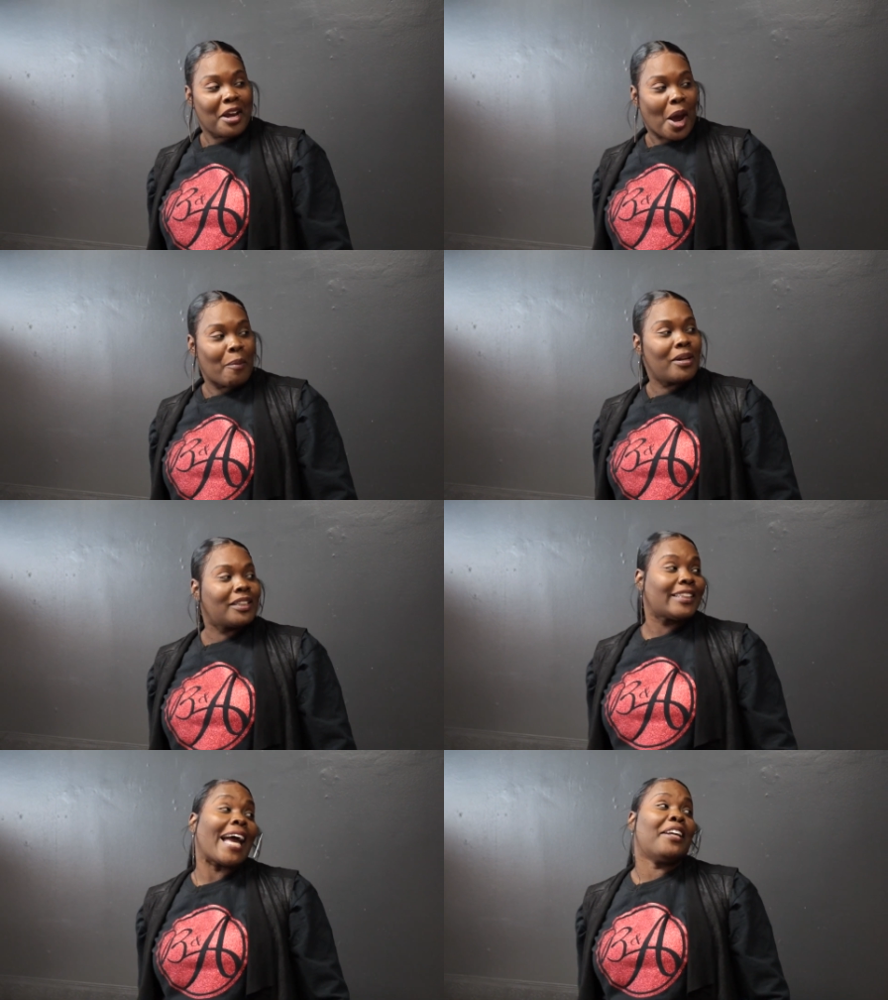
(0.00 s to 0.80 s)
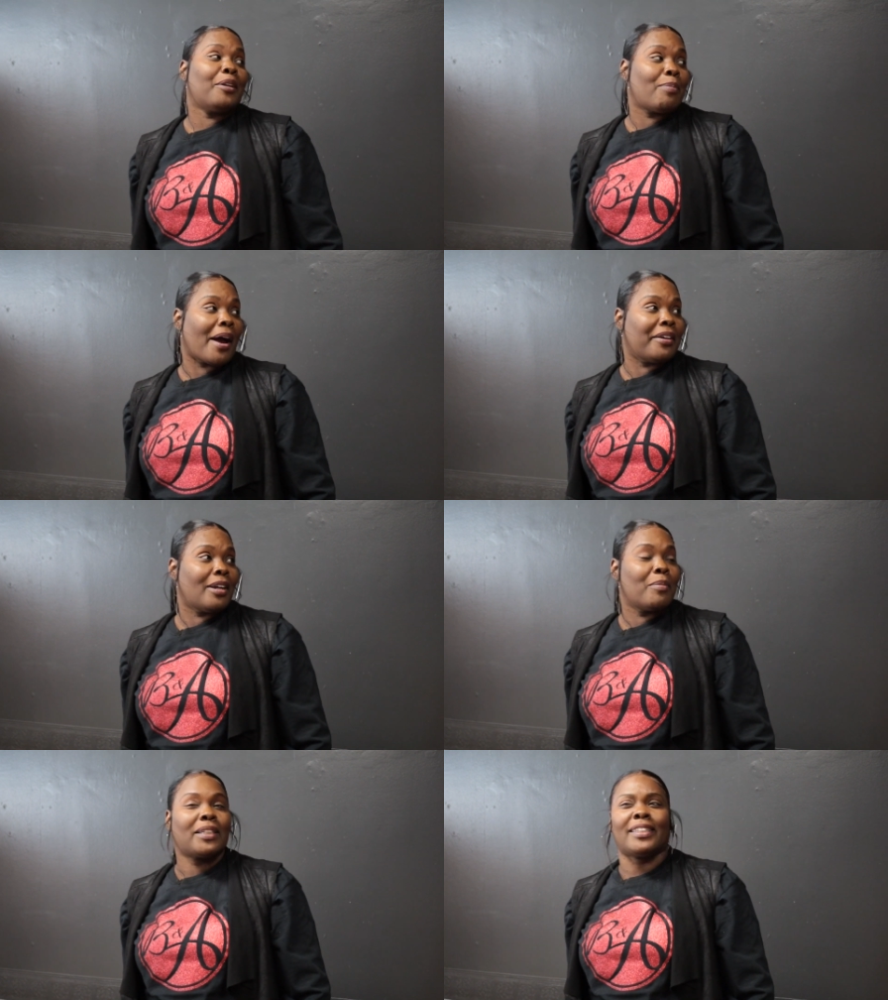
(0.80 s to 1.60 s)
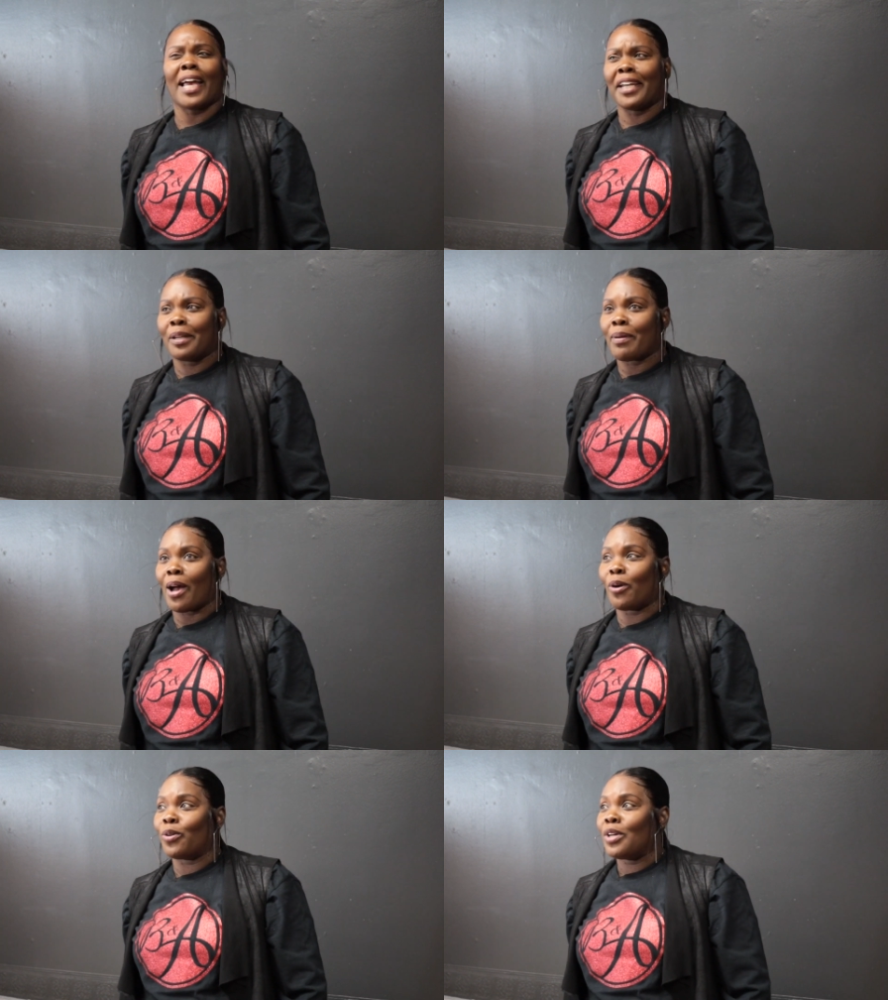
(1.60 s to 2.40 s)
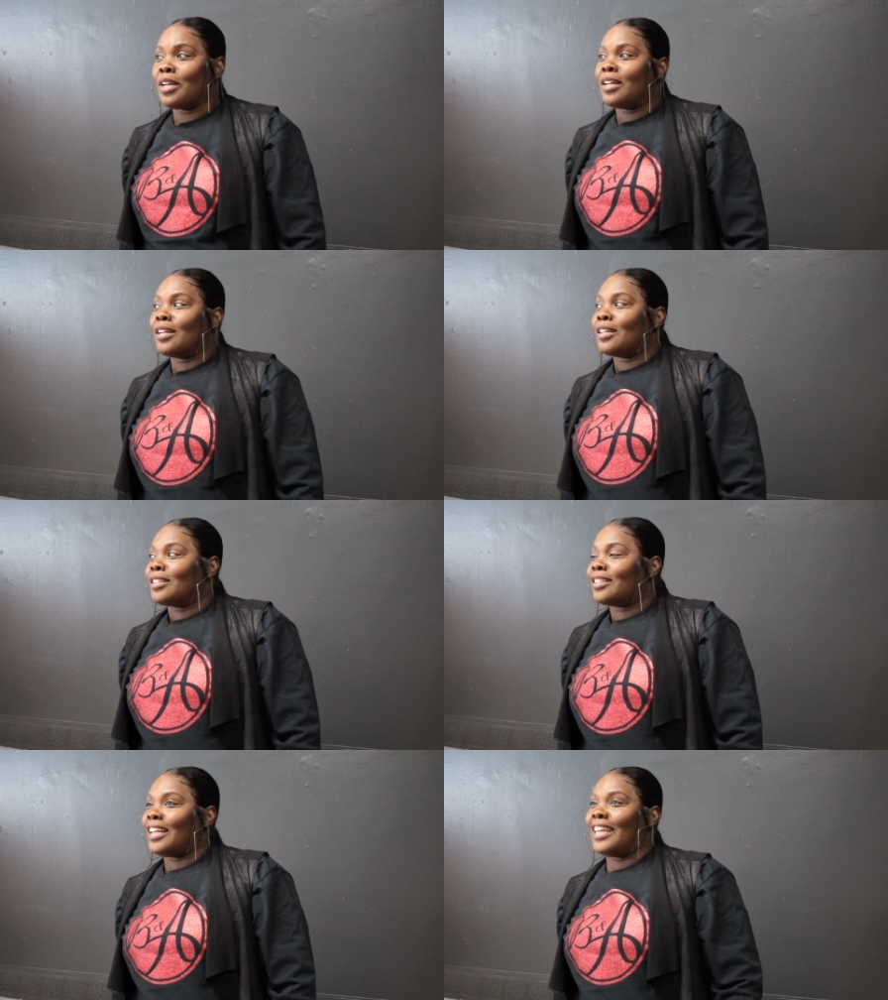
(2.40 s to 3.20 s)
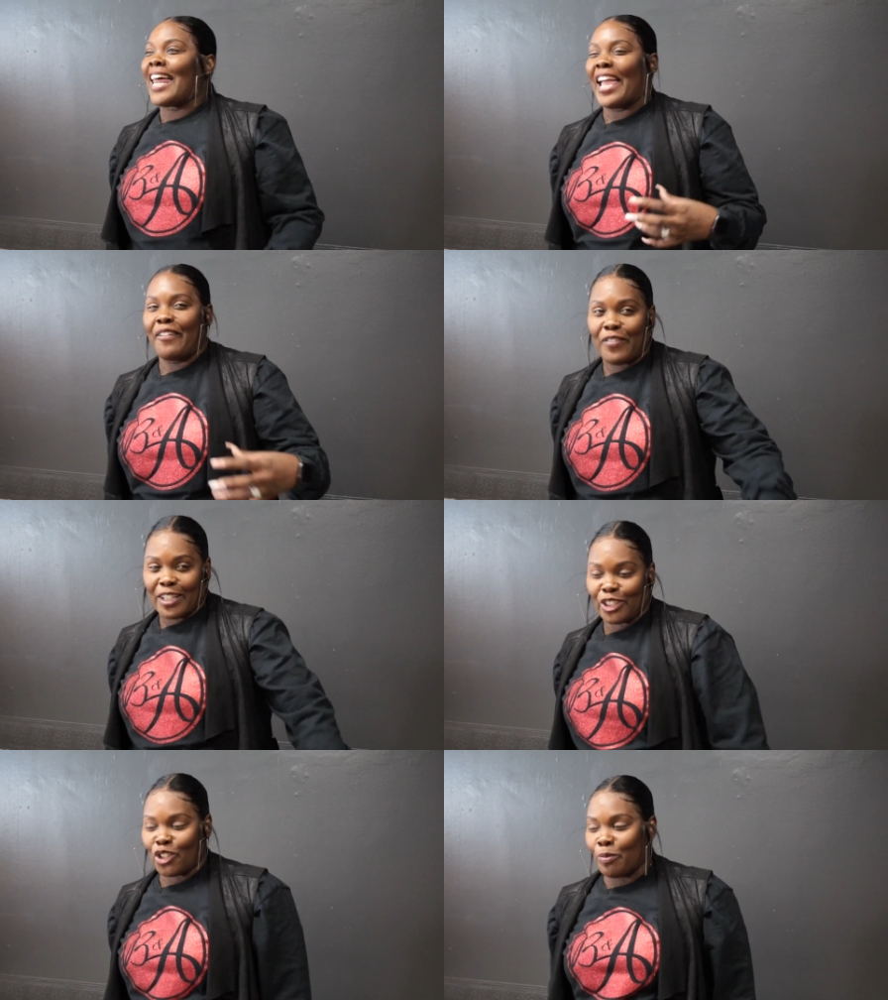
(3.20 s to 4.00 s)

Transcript: I'm excited about it. I'm excited about the light fixture.